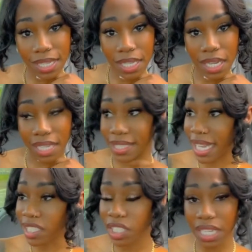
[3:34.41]
What's
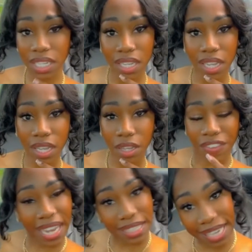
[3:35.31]
posted online can
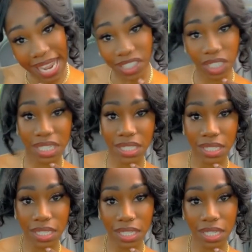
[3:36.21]
have
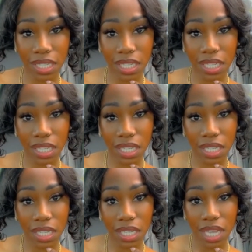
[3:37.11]
long-lasting
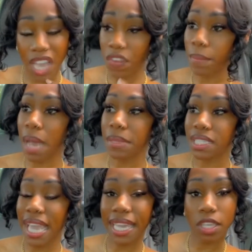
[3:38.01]
consequences, both
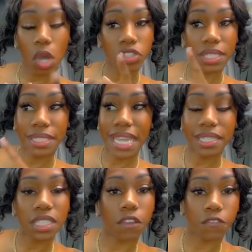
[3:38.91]
positive and negative.